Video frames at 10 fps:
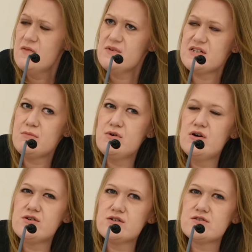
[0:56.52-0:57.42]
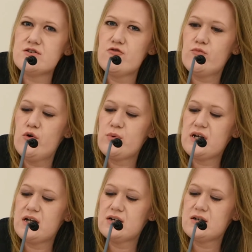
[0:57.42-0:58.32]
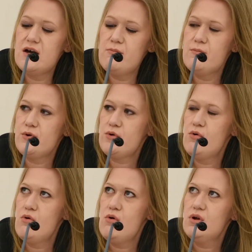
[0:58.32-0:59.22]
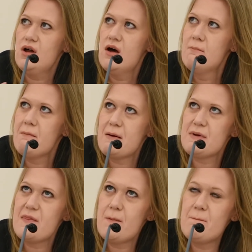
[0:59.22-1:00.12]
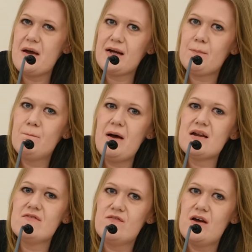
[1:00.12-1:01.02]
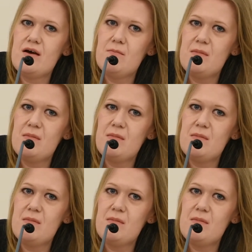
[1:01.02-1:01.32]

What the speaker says: this emergence of what we can call maybe the big benefit